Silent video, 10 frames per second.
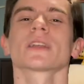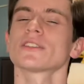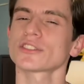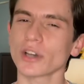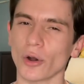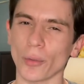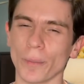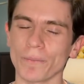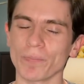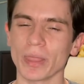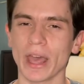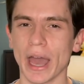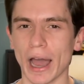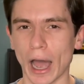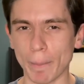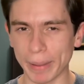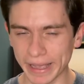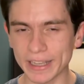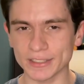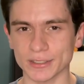So, a
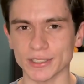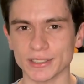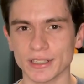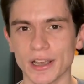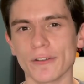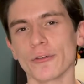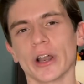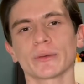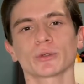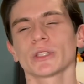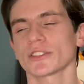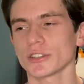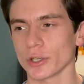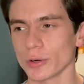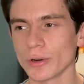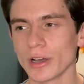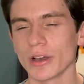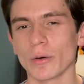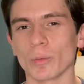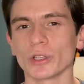Pegasus, for anyone who doesn't know,
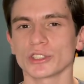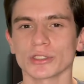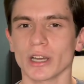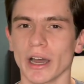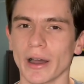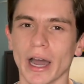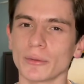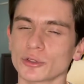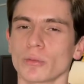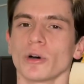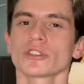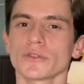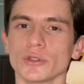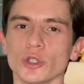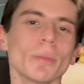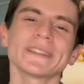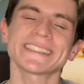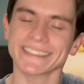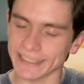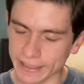which I'm sure most of you do, but
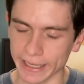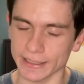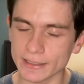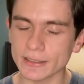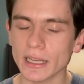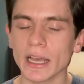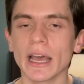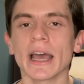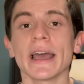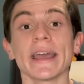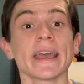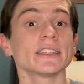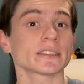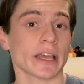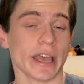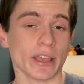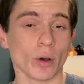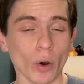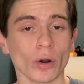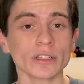just in case, is a
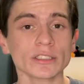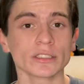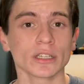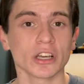horse